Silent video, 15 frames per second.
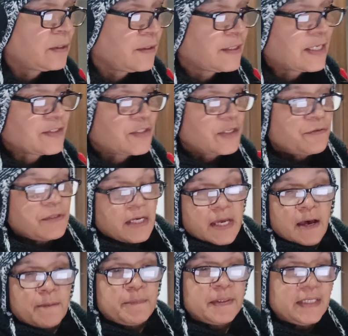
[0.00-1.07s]
That's so that
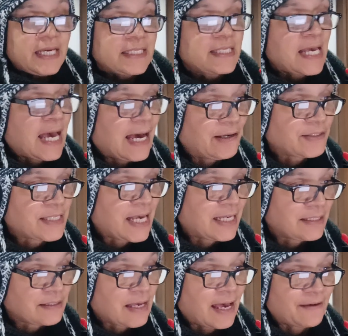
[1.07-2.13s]
Companies House
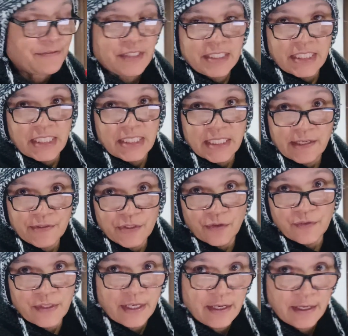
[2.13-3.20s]
have the details
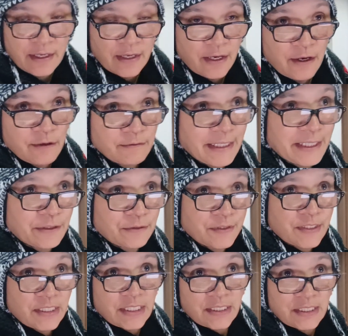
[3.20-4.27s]
on their
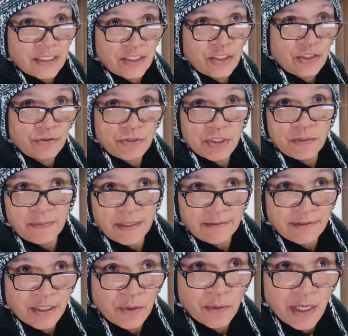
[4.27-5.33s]
records. This didn't used to be a
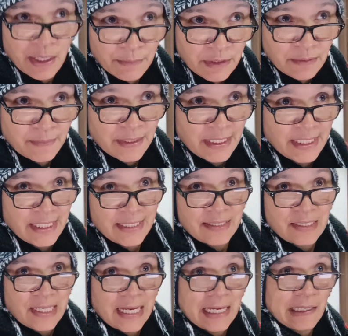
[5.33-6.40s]
requirement, but it
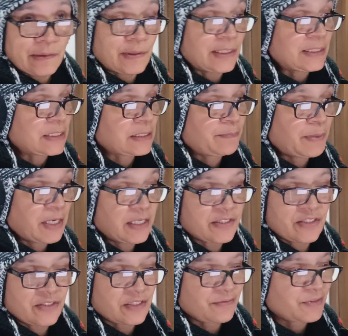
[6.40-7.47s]
is now under
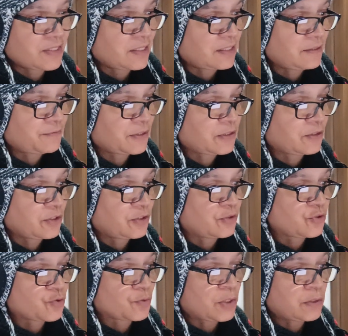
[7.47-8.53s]
persons of significant
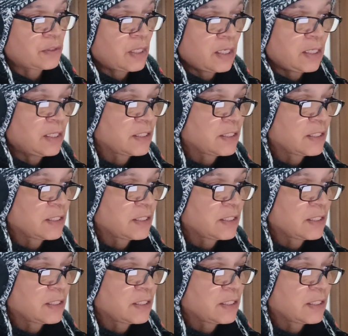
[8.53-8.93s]
control.